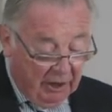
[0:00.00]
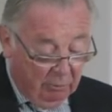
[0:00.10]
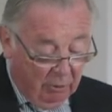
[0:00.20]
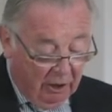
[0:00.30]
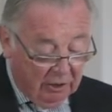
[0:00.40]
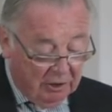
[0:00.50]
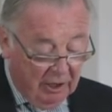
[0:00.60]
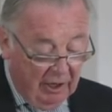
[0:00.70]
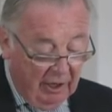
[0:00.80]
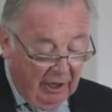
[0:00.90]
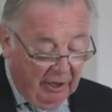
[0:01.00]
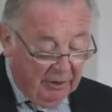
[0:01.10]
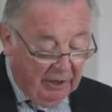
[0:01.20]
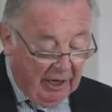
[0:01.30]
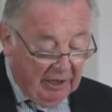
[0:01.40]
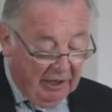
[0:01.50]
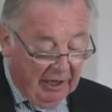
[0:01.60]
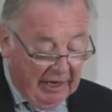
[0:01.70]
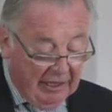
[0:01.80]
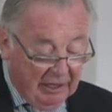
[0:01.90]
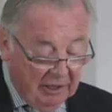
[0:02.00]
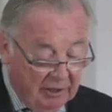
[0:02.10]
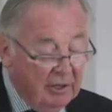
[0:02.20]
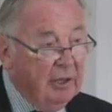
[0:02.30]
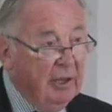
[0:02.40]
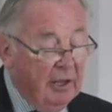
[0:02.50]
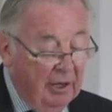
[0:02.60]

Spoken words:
than it was in the 1980s,